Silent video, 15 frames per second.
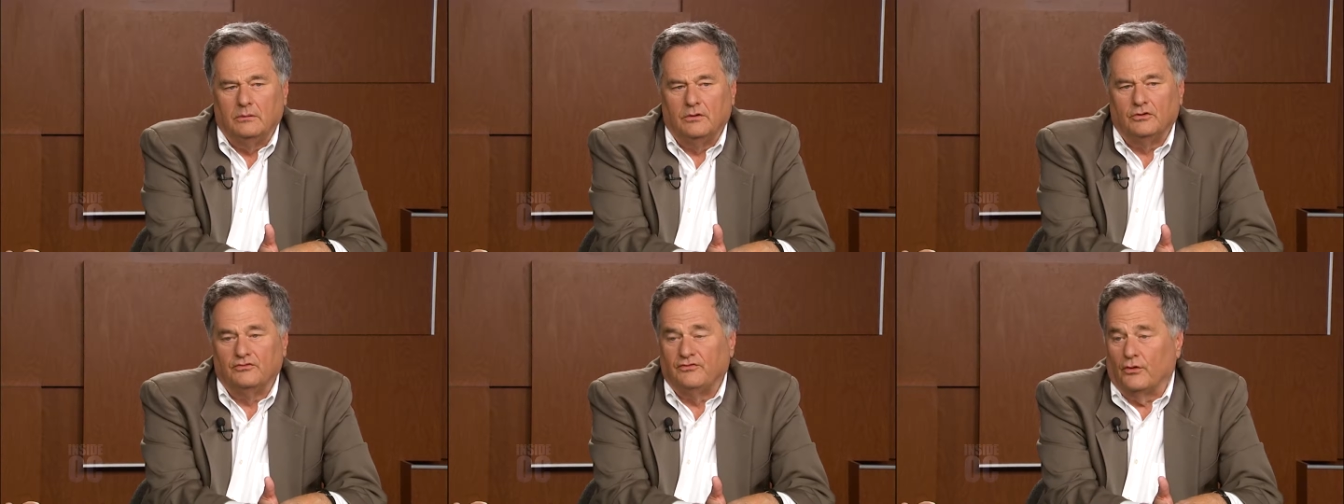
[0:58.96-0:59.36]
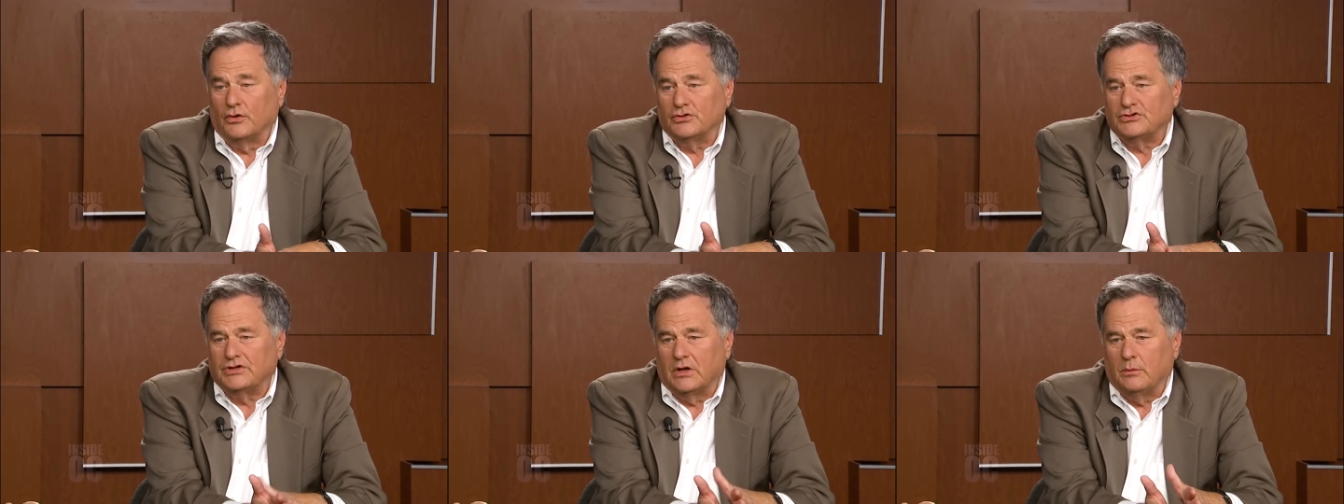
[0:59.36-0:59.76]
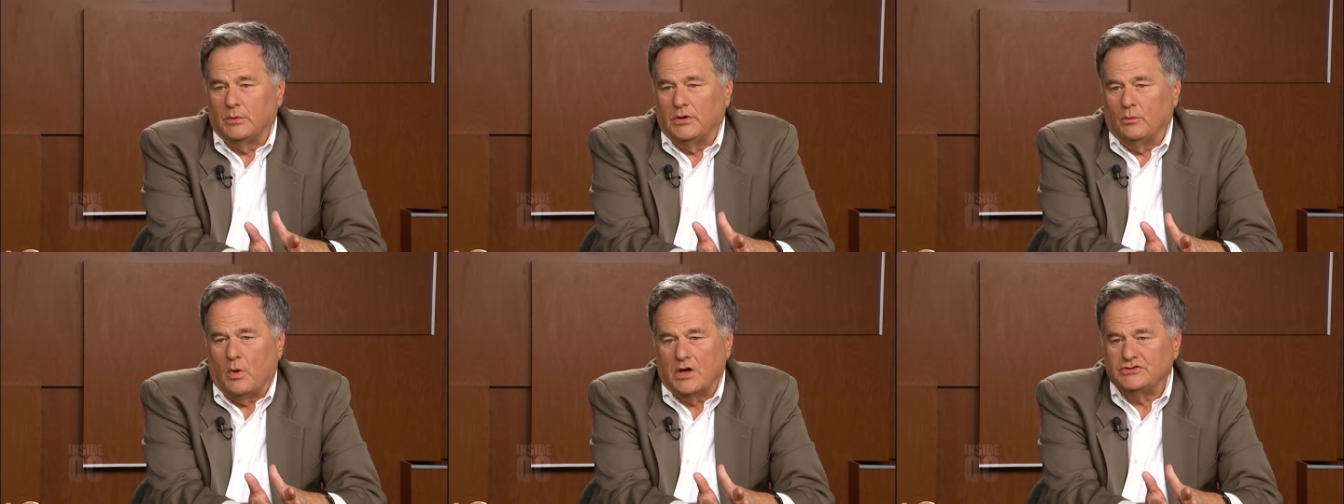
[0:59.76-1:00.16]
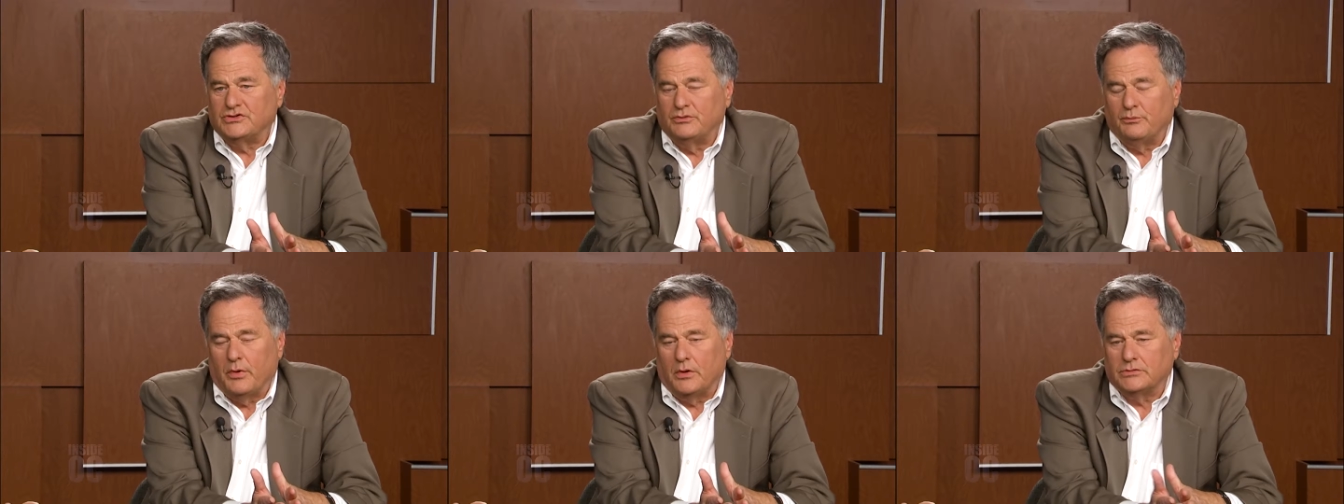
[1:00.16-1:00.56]
flourishing. I mean, the
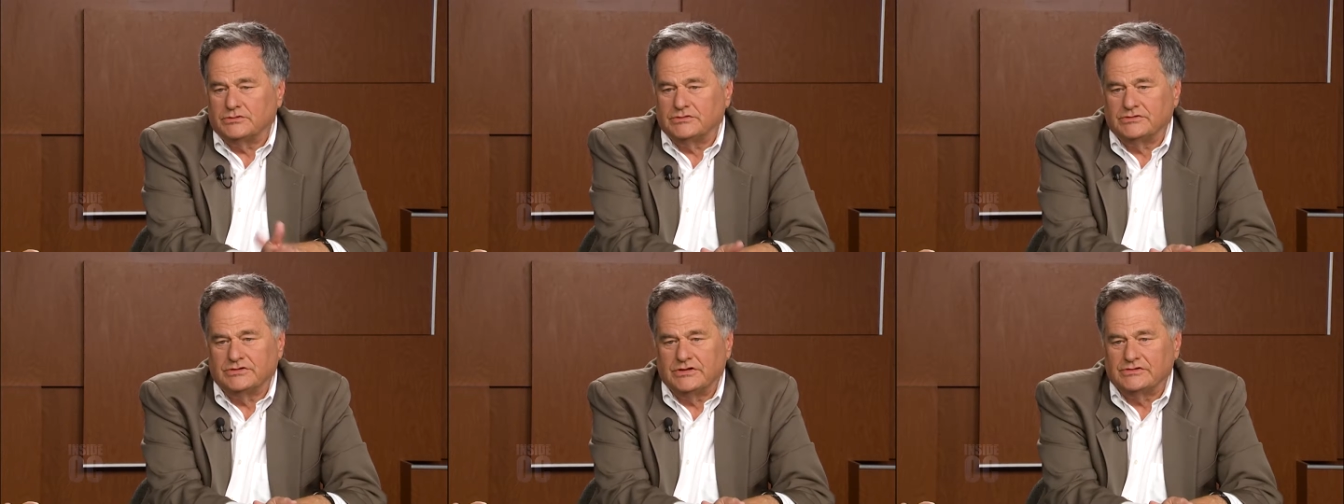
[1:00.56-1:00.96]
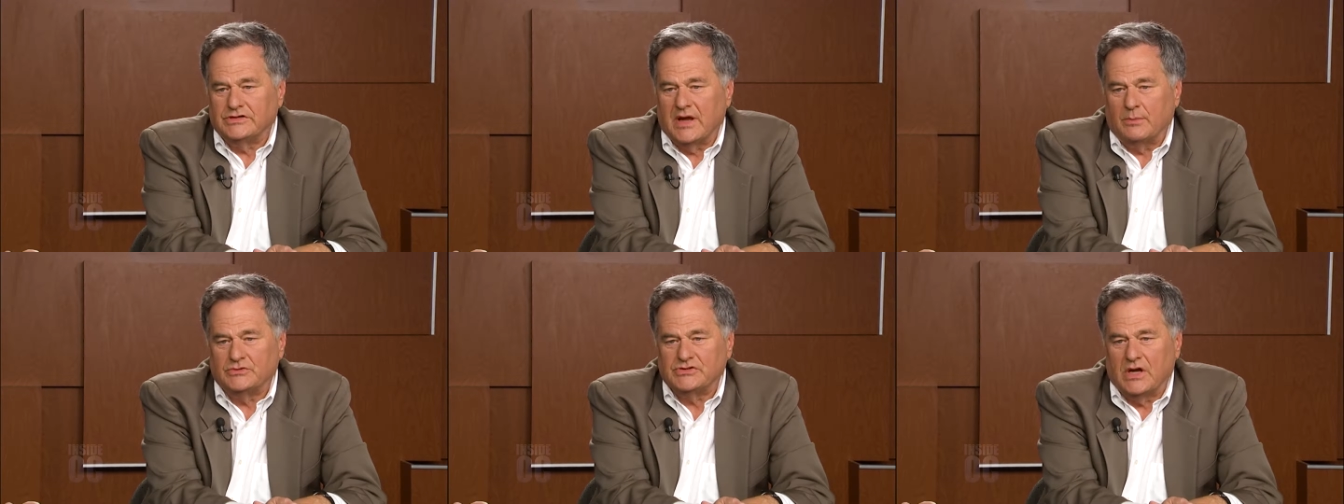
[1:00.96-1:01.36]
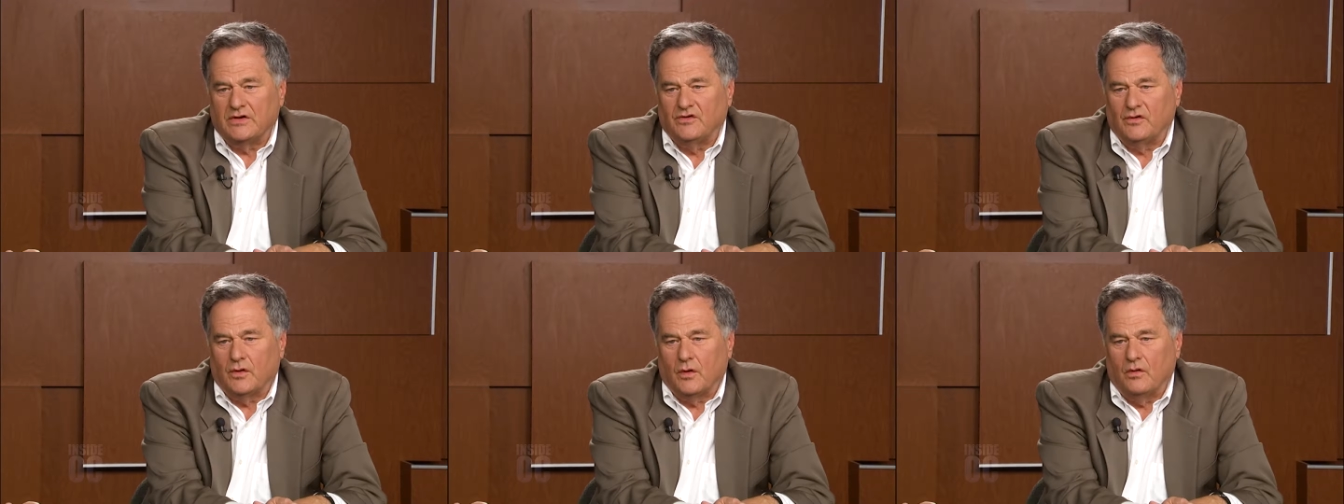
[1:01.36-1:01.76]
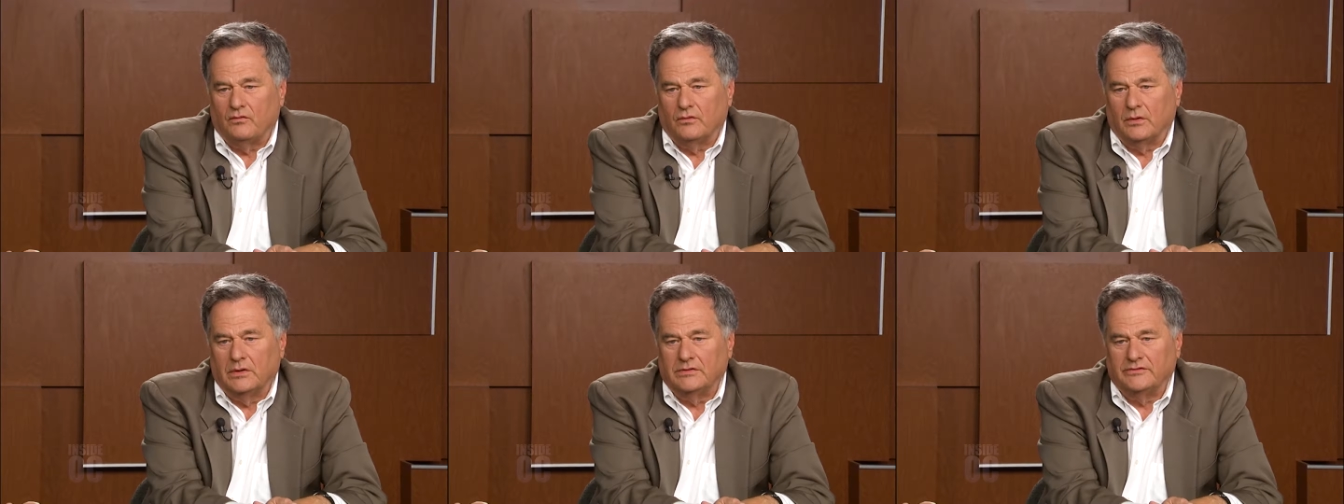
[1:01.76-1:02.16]
Washington Post, since Amazon took
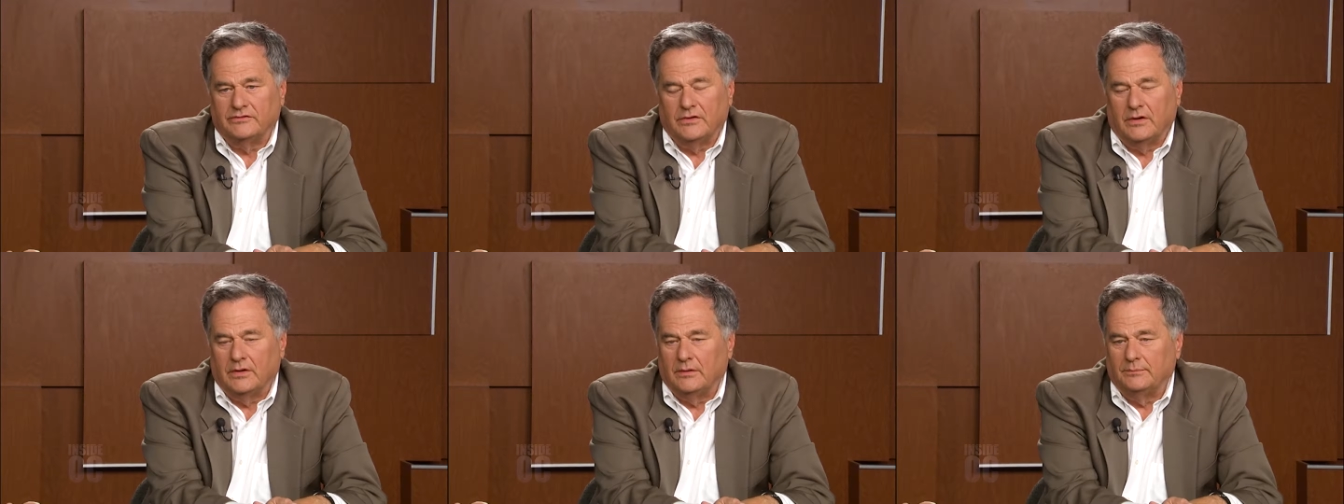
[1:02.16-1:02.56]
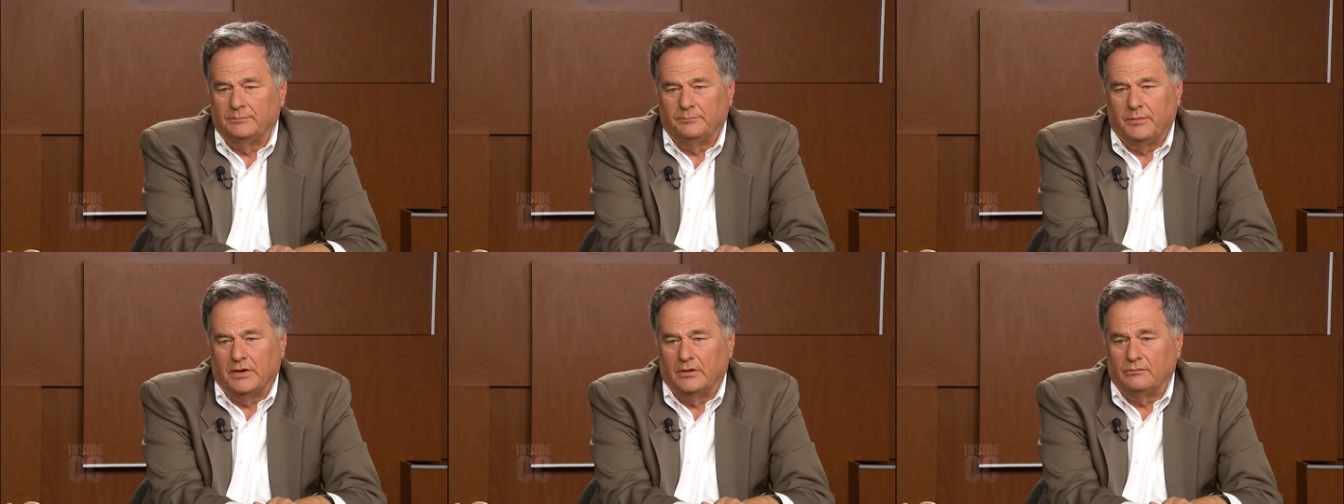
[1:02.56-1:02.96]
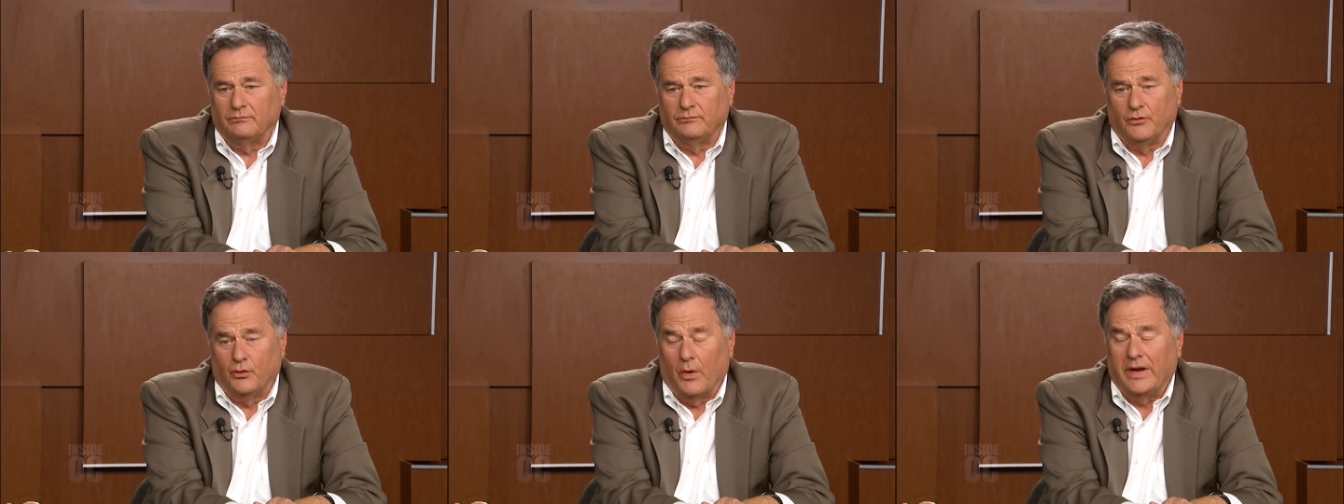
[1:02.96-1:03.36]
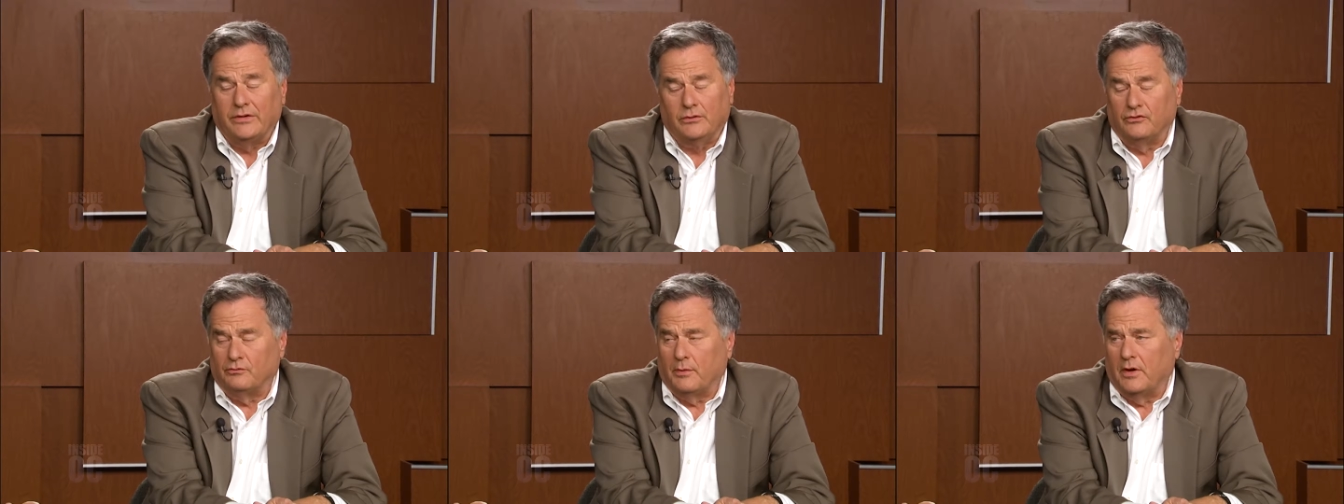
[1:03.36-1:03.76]
over, has been a great
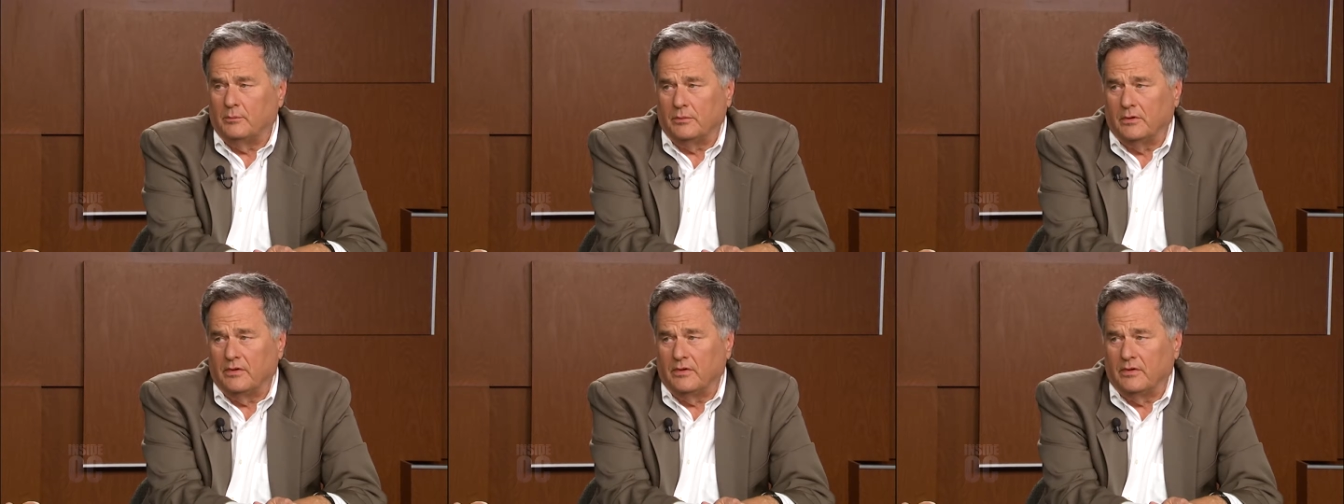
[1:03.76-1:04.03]
newspaper.